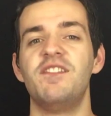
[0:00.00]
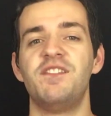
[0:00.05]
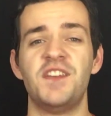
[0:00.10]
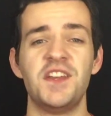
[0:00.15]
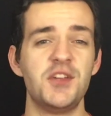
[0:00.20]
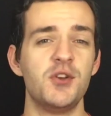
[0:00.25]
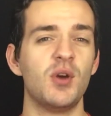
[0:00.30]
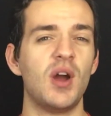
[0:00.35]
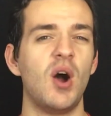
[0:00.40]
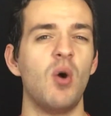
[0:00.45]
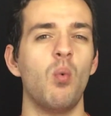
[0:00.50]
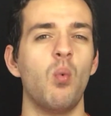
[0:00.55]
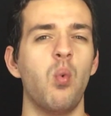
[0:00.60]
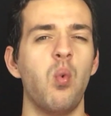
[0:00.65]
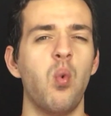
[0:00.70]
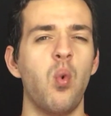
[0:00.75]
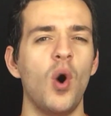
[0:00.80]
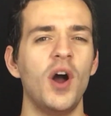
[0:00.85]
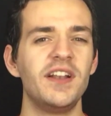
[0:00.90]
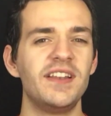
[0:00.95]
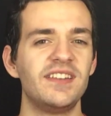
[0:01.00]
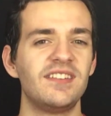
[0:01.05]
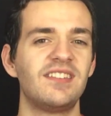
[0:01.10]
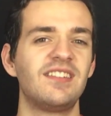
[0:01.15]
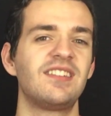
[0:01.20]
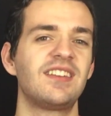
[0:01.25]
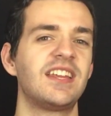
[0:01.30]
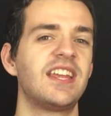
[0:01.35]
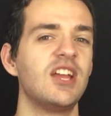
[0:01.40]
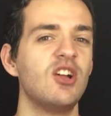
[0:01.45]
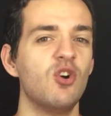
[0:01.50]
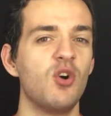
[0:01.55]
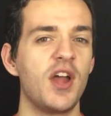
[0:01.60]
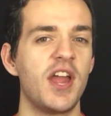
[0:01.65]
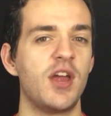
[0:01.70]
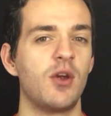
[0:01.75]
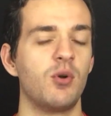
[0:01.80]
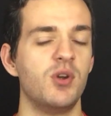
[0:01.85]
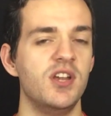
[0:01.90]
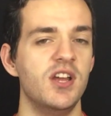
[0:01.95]
Figure out what skill
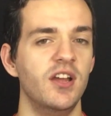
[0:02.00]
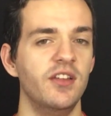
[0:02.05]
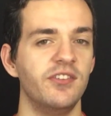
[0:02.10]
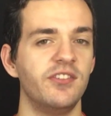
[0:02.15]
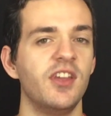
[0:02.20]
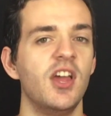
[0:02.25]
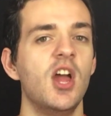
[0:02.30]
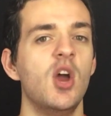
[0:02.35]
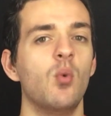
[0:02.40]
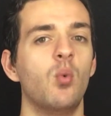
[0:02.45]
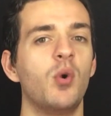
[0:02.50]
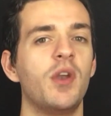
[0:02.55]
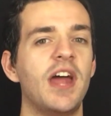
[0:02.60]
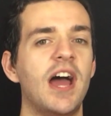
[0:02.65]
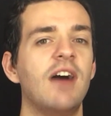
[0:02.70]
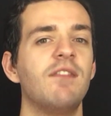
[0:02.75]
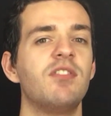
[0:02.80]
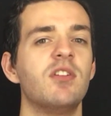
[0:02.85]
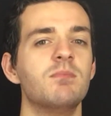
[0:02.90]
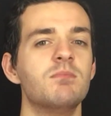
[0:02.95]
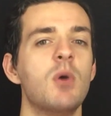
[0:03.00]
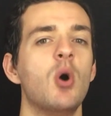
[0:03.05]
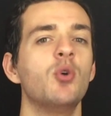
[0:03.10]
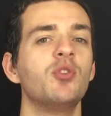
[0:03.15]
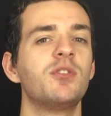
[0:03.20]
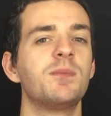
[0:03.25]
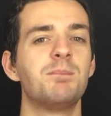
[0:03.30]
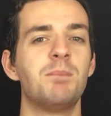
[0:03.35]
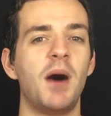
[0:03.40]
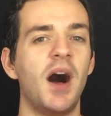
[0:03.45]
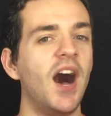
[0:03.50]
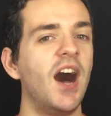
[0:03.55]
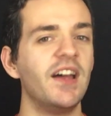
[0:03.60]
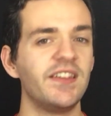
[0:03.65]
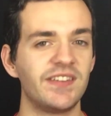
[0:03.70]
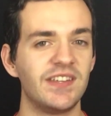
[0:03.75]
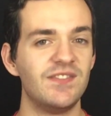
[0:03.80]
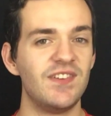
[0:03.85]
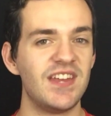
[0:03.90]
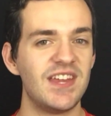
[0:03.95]
areas would have the most
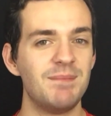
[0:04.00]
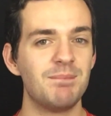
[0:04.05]
positive